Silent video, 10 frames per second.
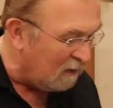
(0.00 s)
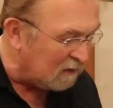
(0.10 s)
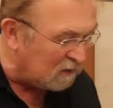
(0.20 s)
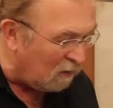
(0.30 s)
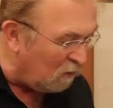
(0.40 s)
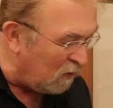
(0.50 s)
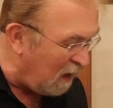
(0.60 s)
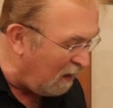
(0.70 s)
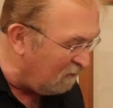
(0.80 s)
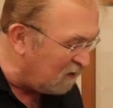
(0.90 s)
So we
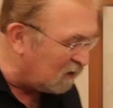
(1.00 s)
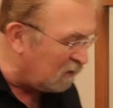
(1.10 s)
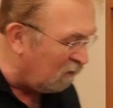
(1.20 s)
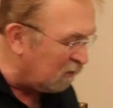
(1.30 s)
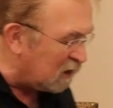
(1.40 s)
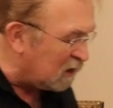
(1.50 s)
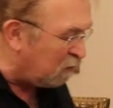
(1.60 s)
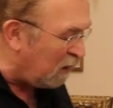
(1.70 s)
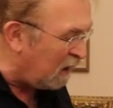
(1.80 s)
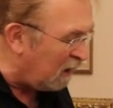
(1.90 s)
have this whole
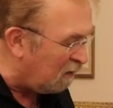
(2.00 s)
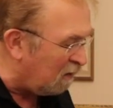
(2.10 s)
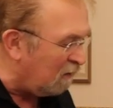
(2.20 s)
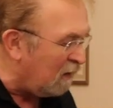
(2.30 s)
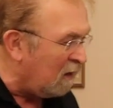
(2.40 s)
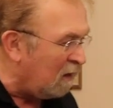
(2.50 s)
display here